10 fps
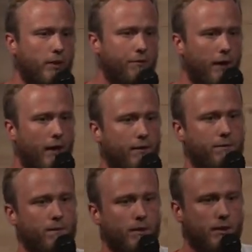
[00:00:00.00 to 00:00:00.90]

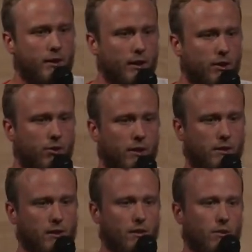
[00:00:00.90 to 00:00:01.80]
5, and 6?
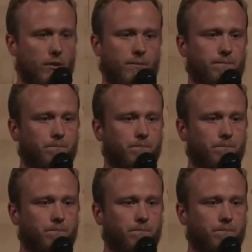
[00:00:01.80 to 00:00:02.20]
Trust in the Lord.